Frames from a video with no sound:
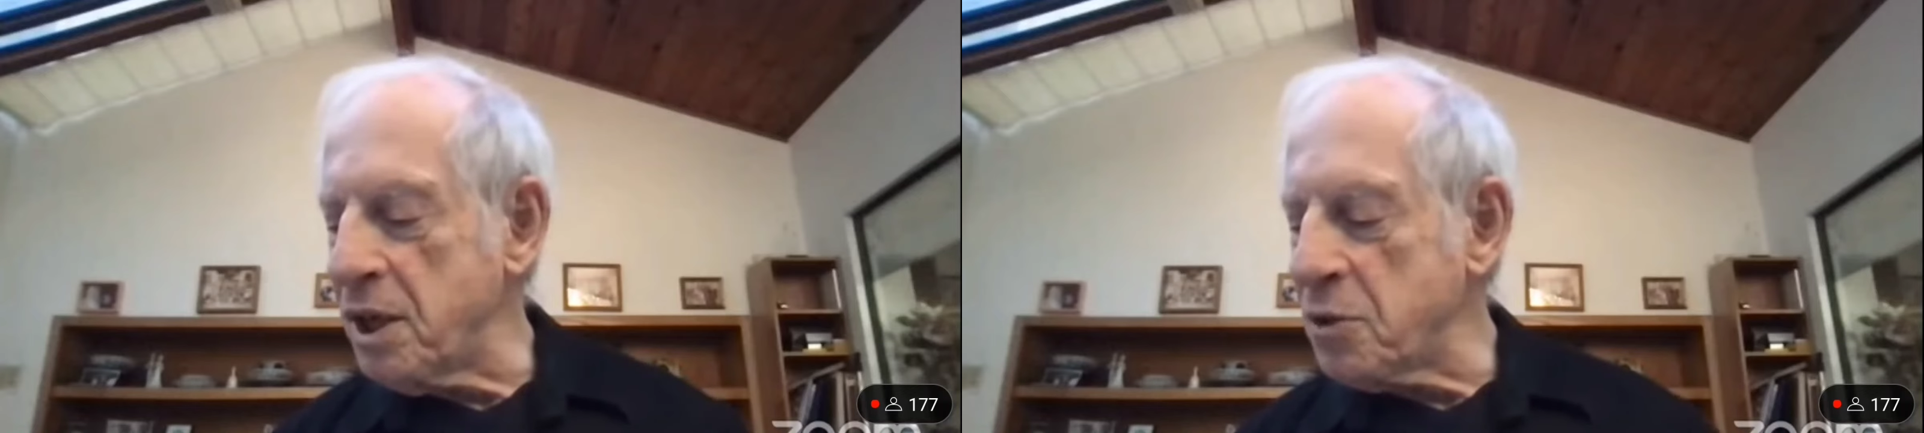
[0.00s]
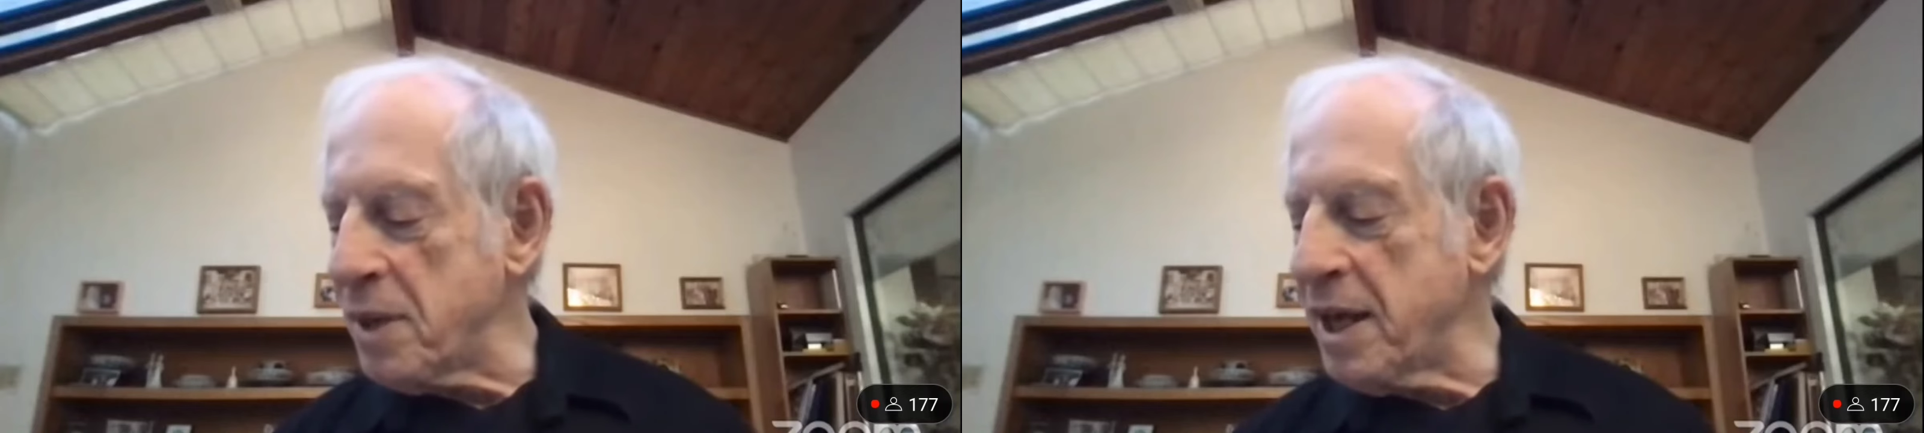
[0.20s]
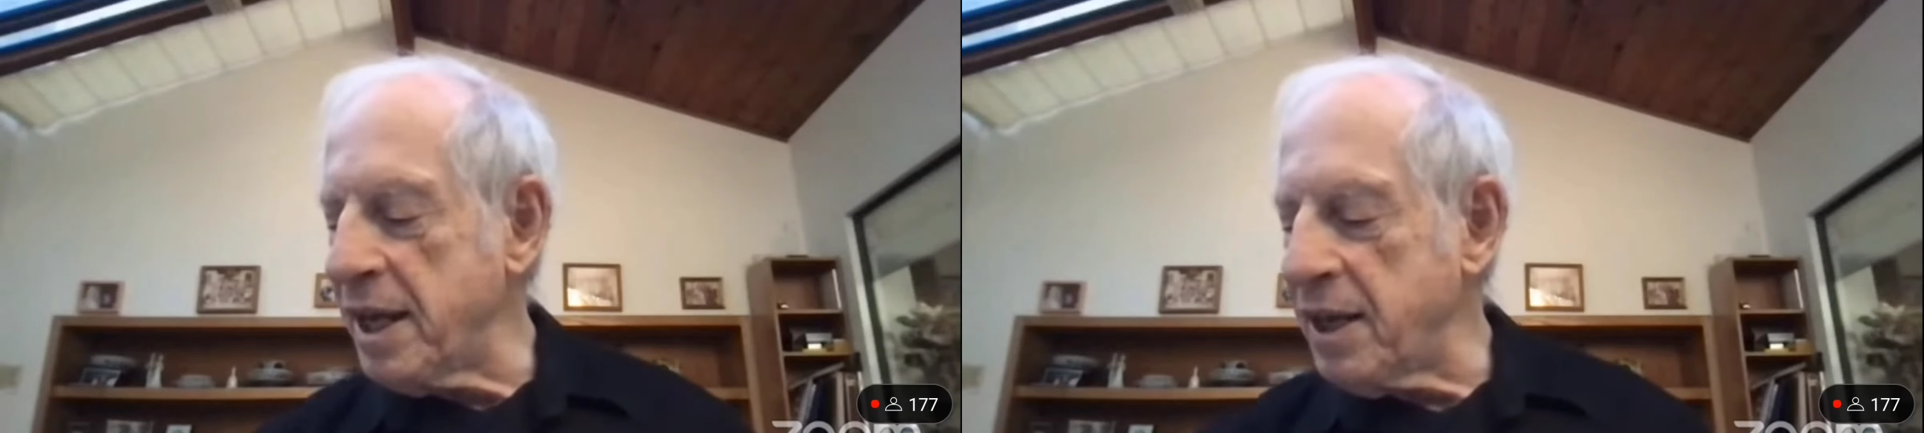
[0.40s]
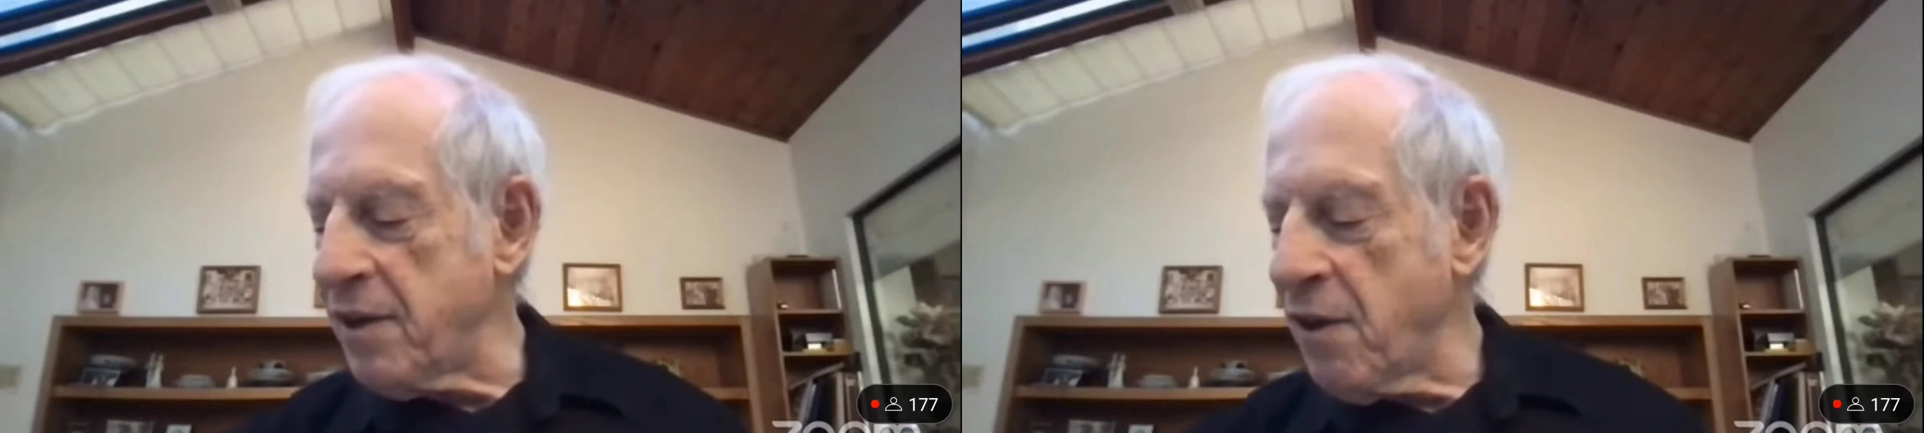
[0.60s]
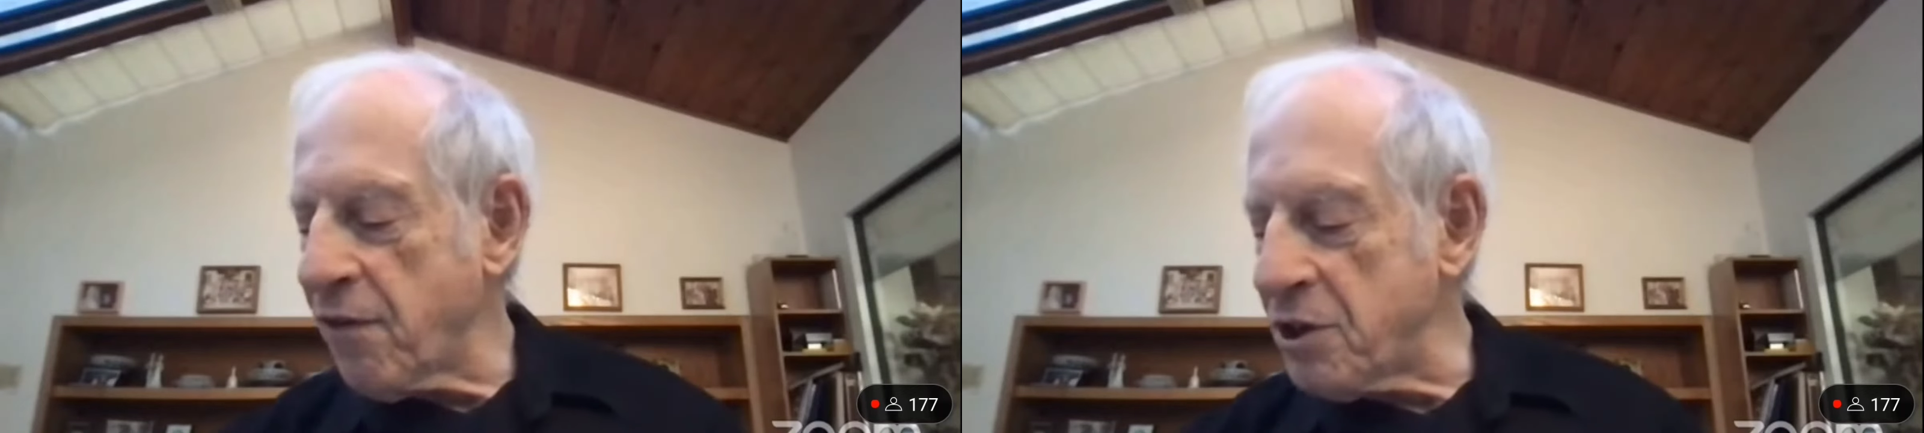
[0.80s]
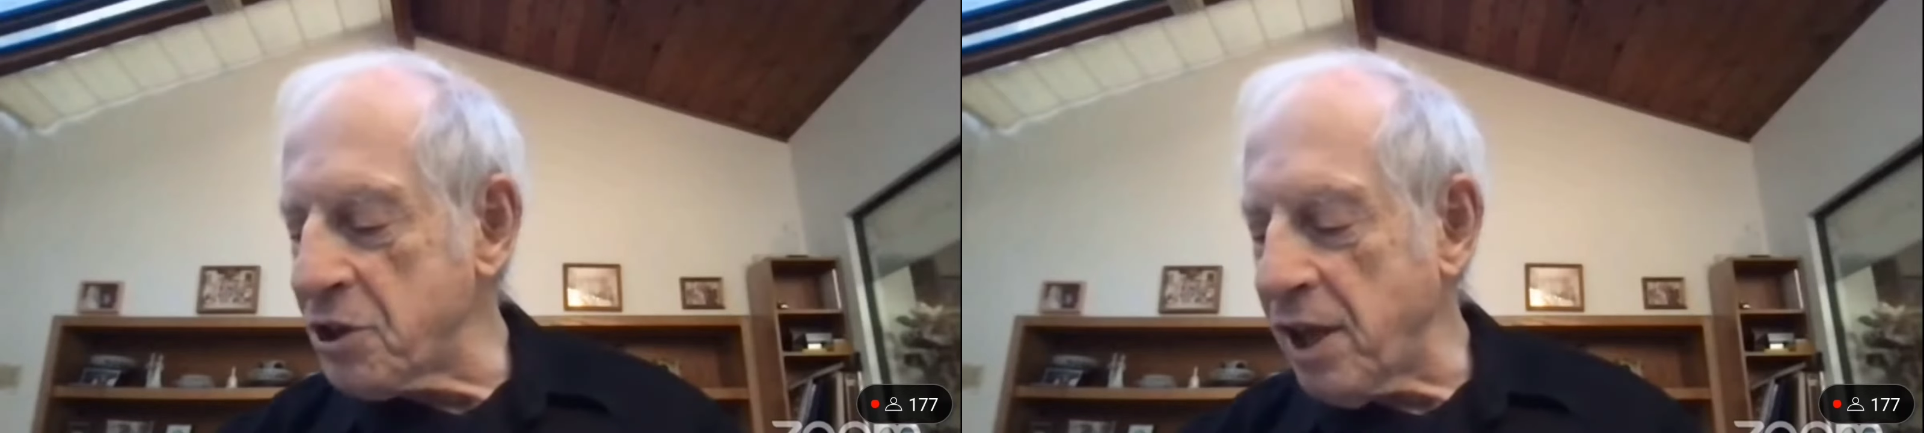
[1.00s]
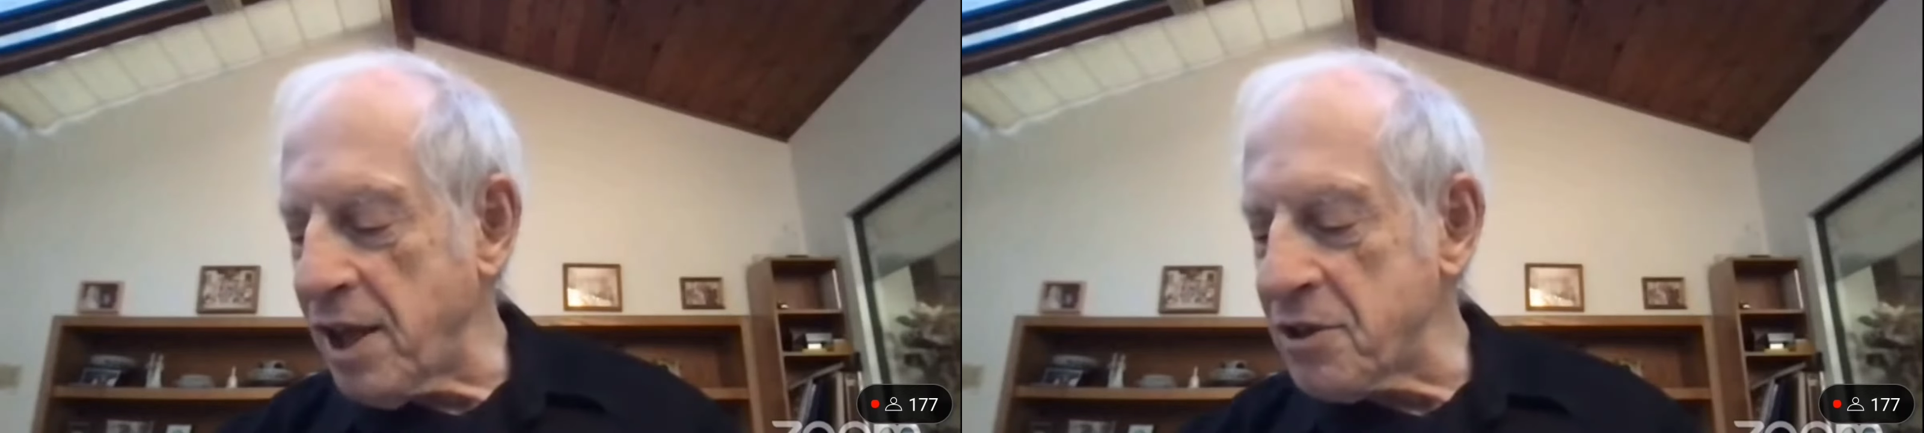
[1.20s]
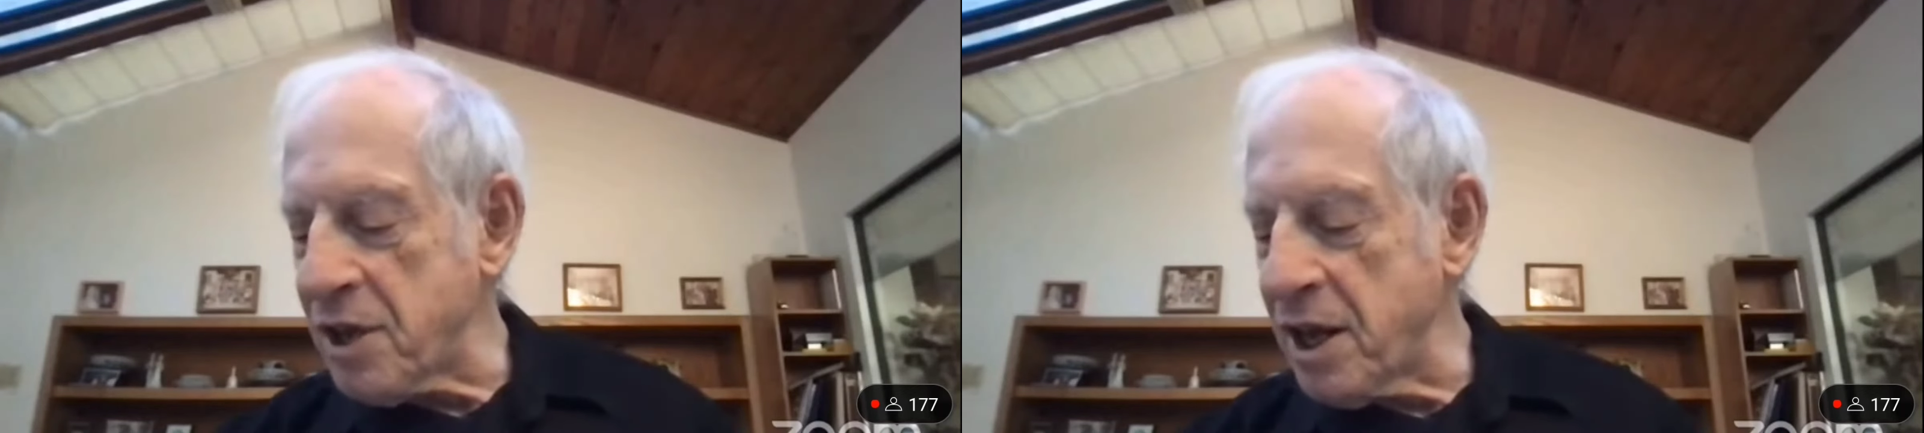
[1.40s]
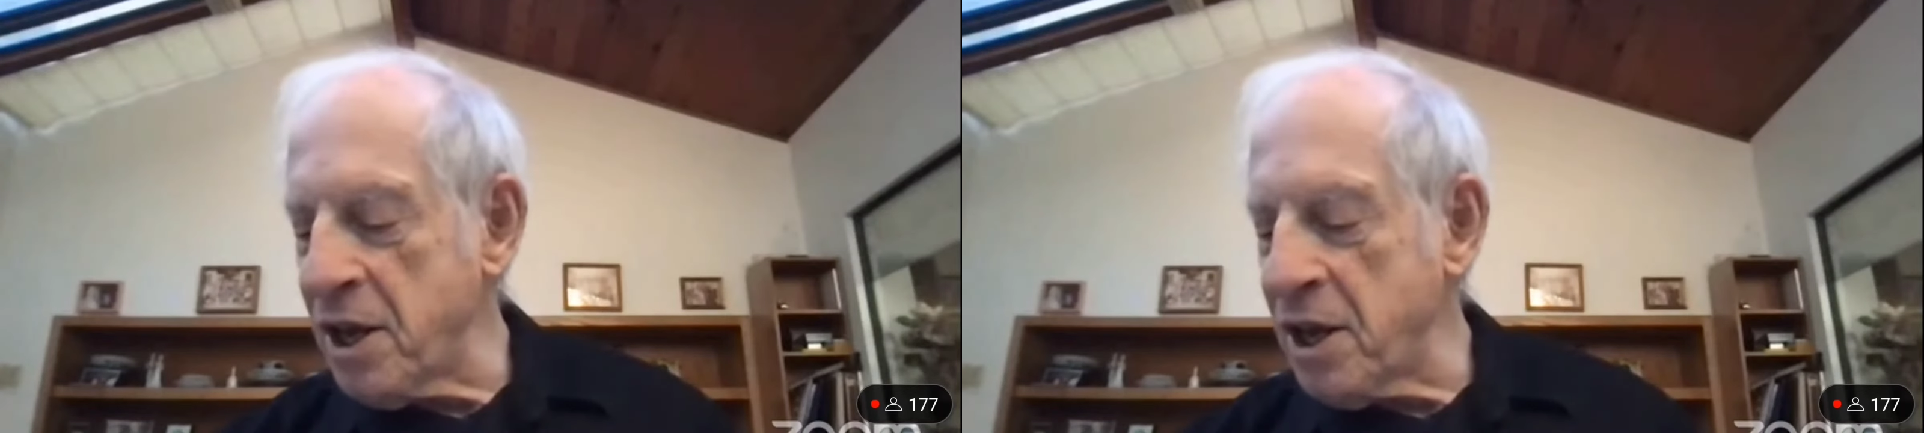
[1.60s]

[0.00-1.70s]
beginning French class said,